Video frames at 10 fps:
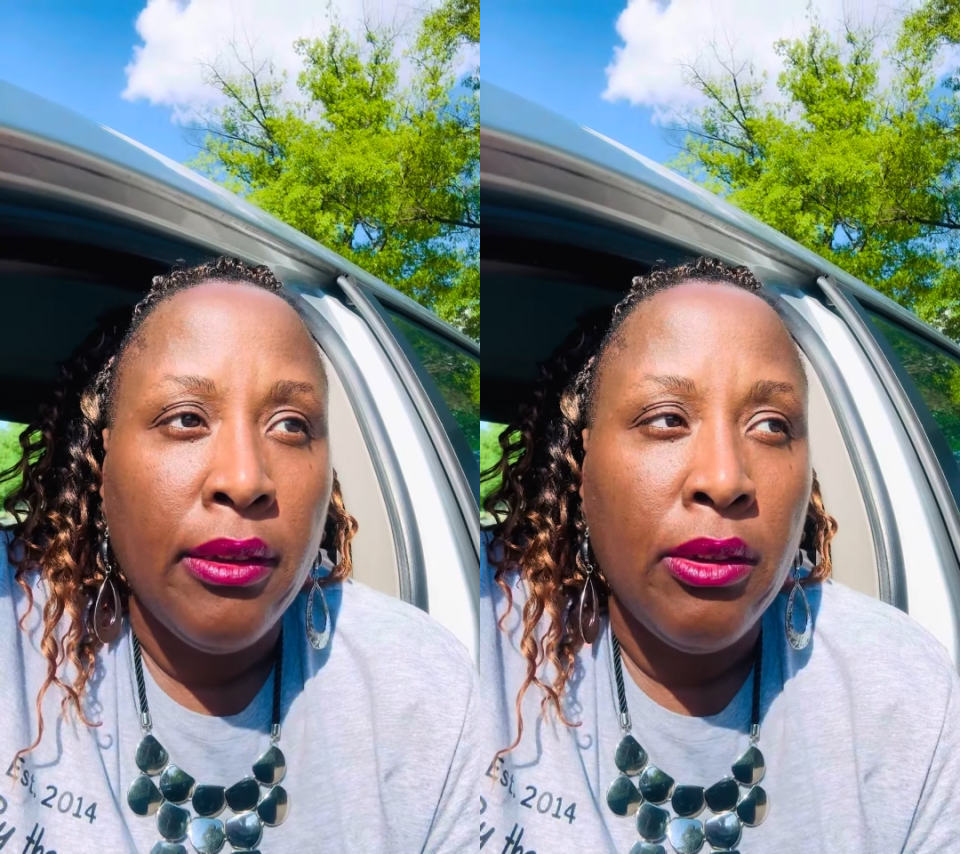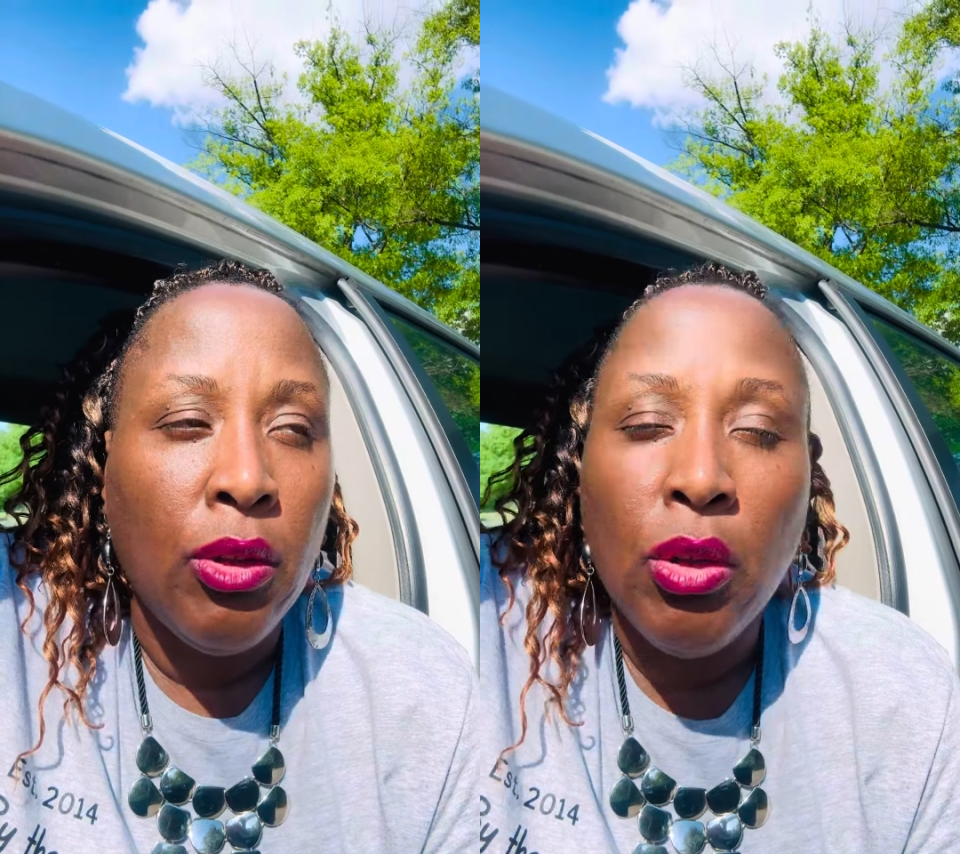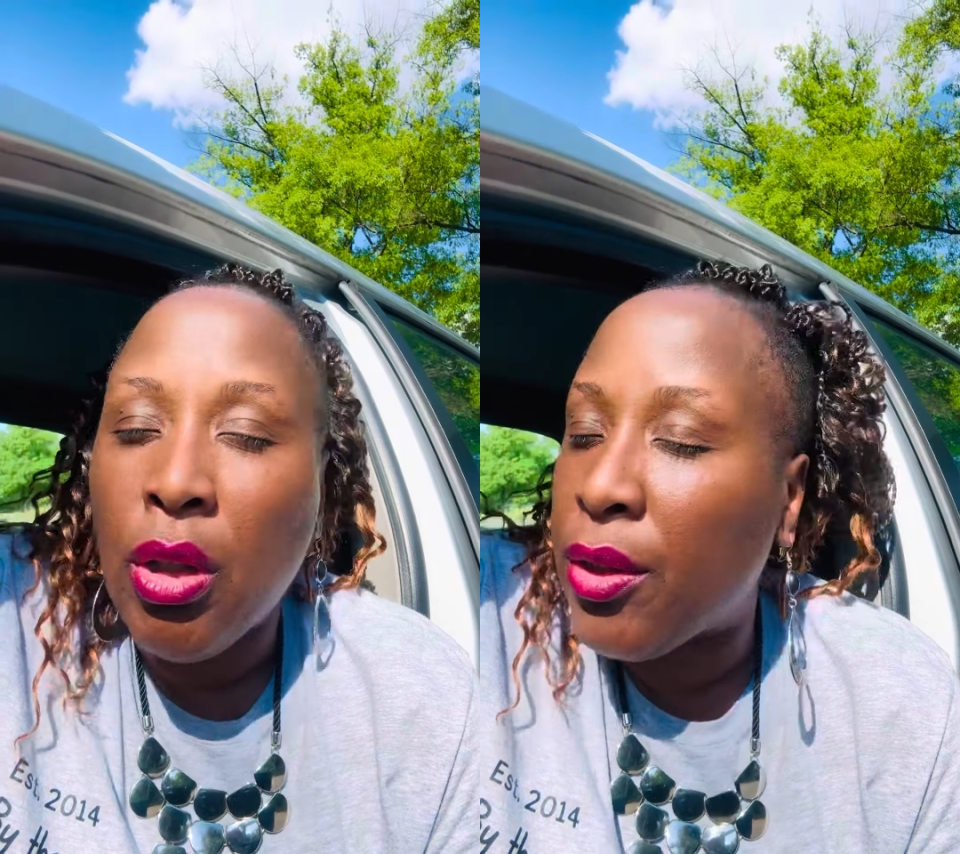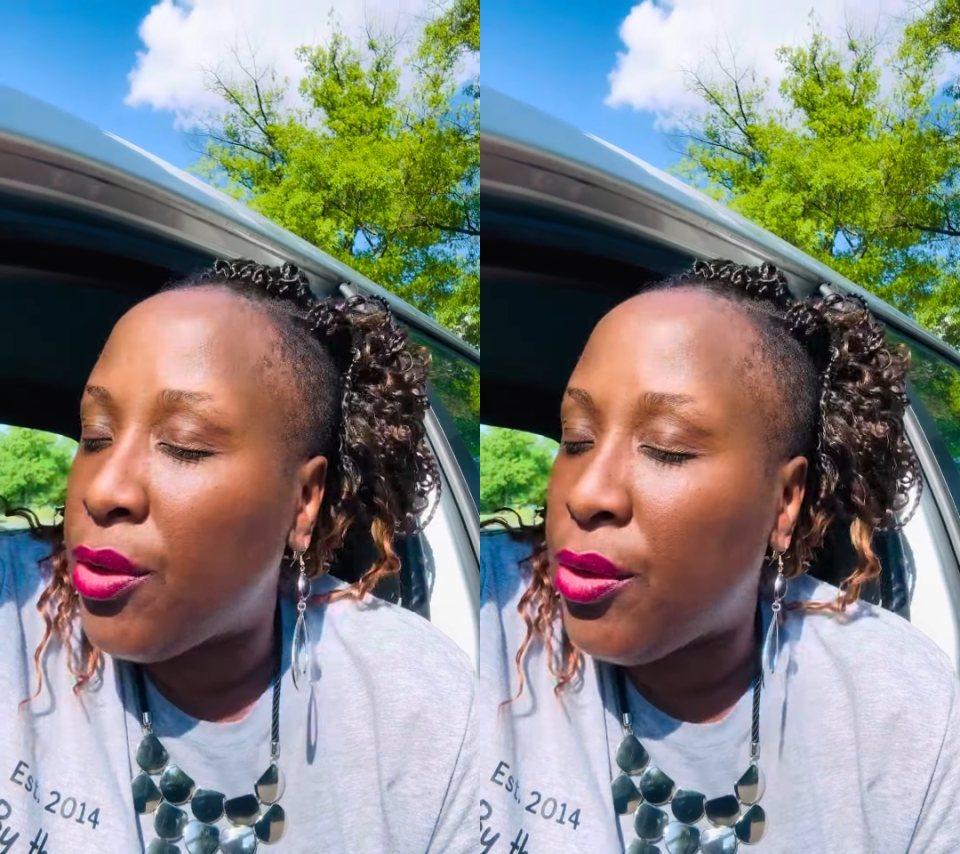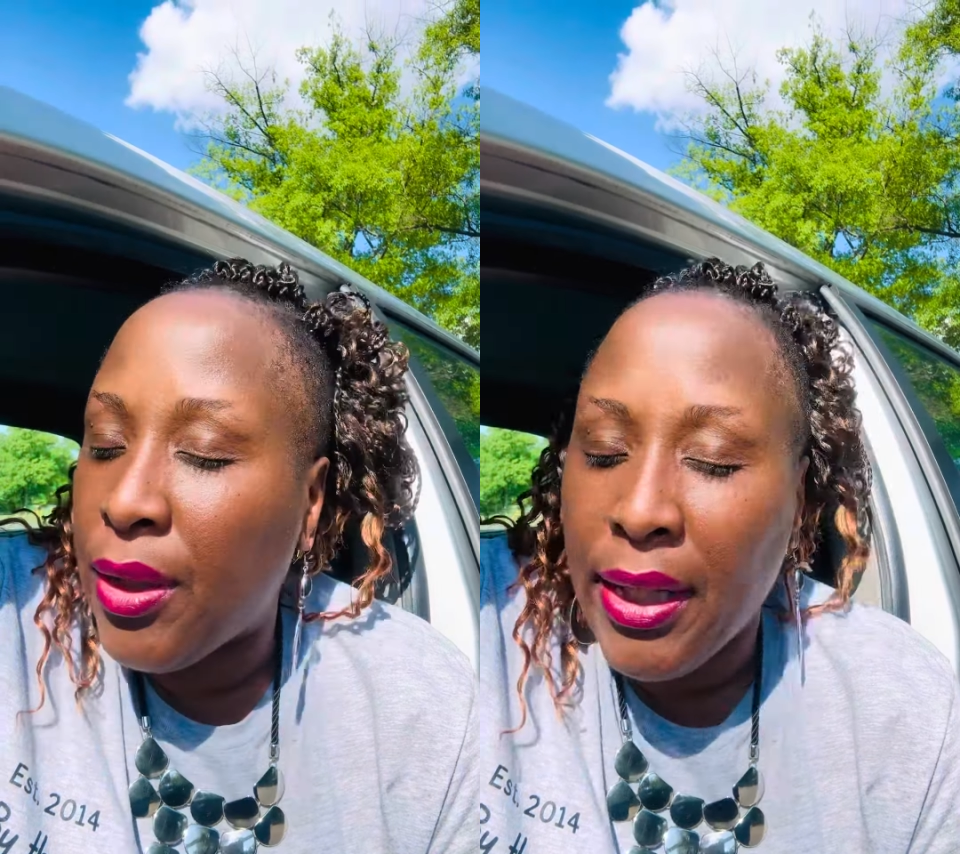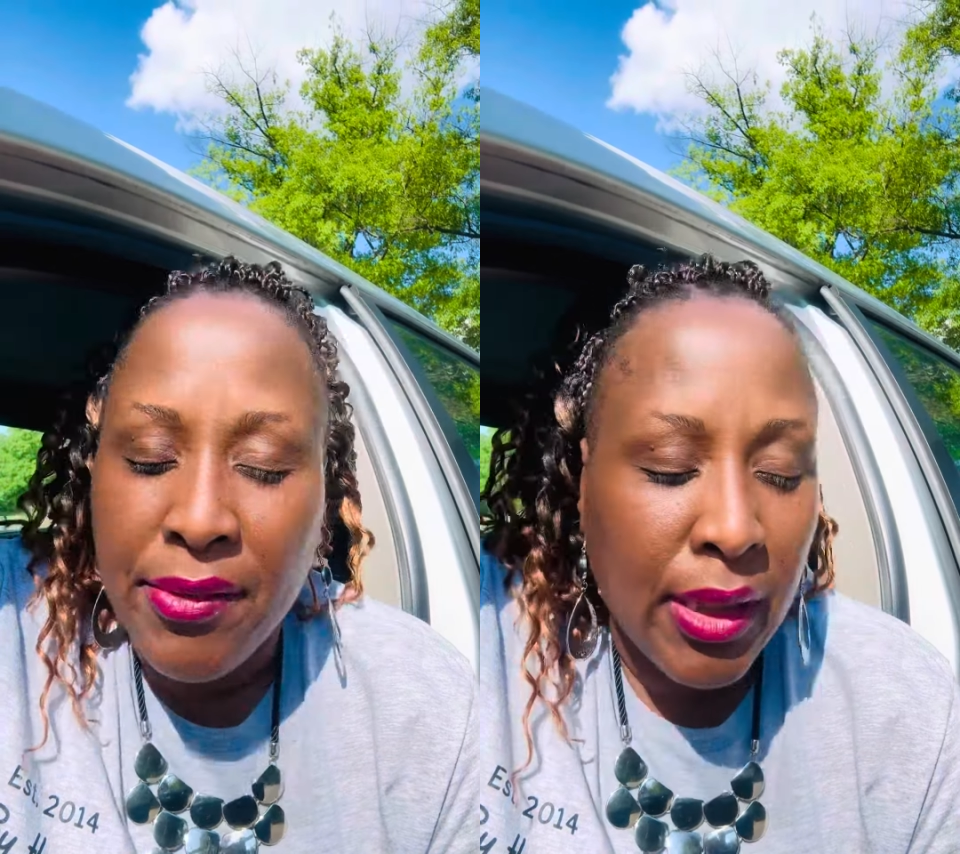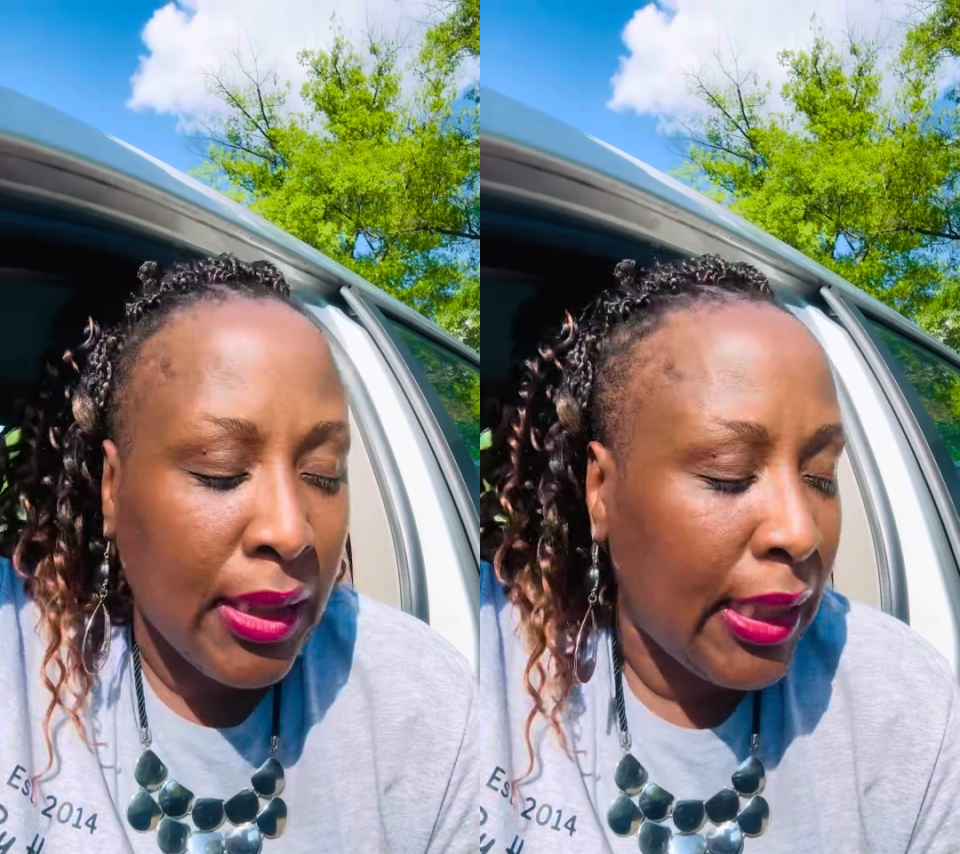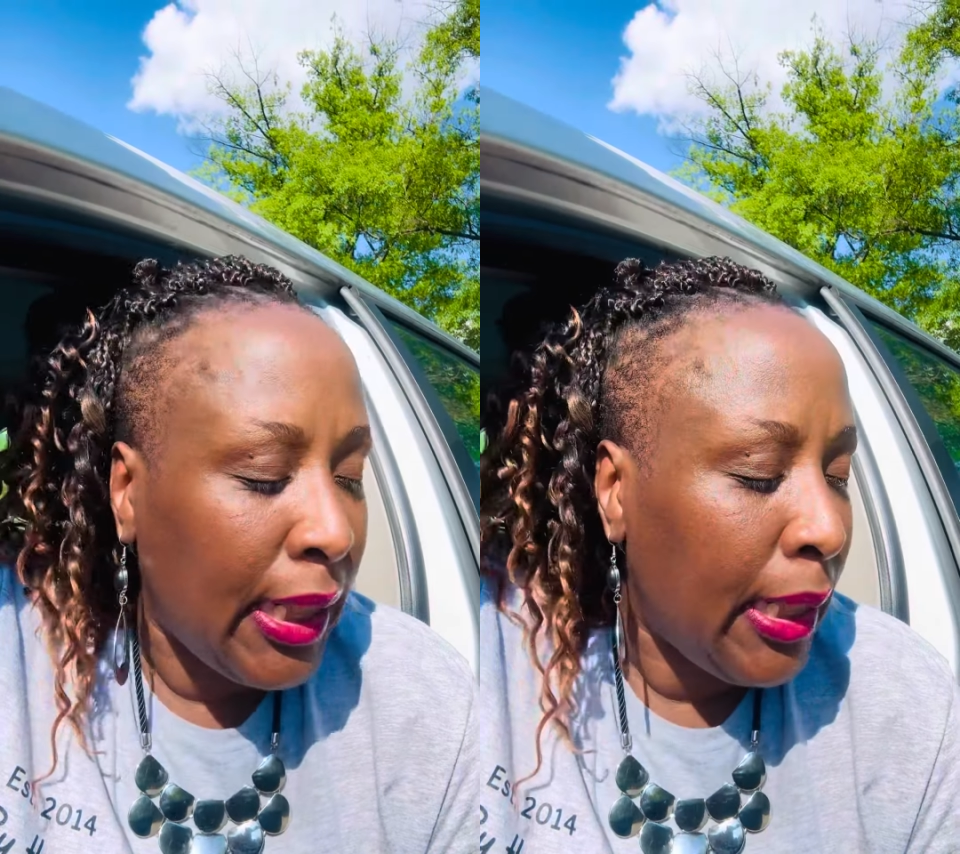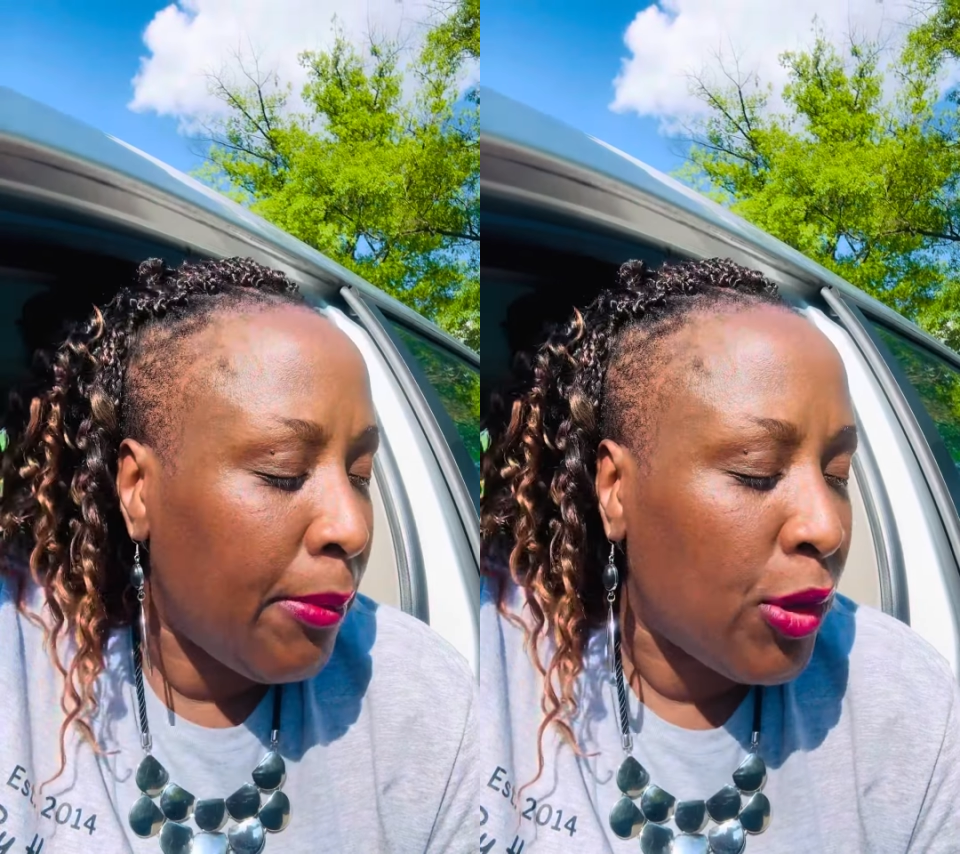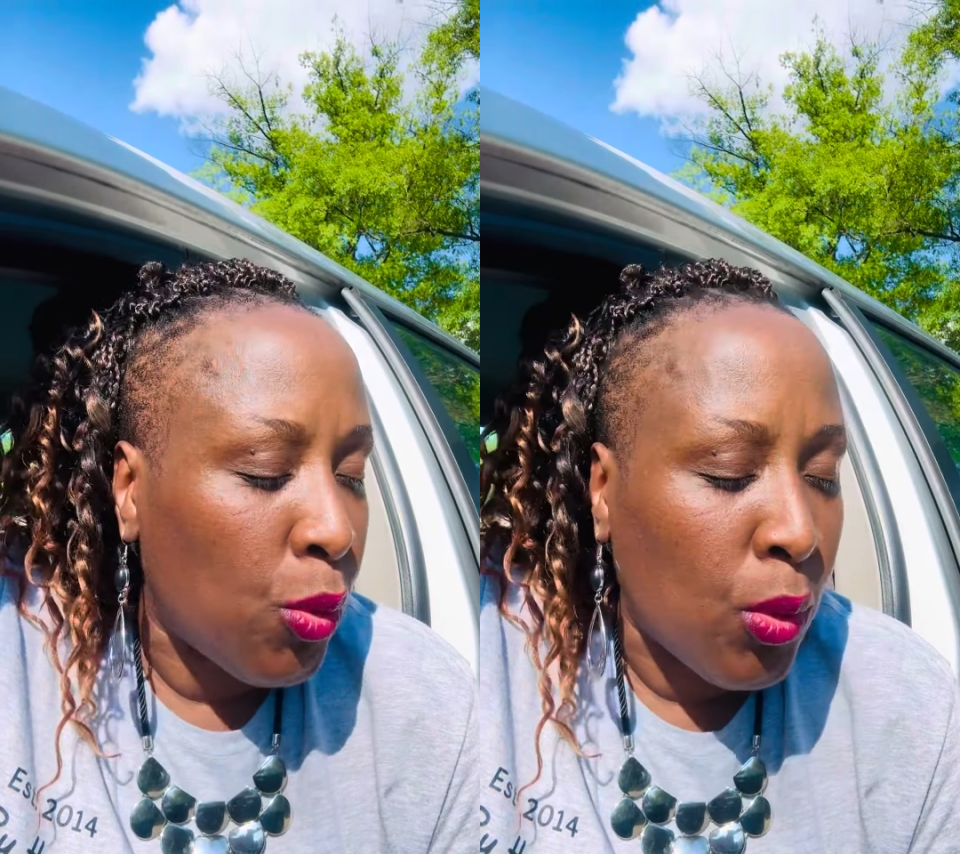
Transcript: No longer do you have to claim to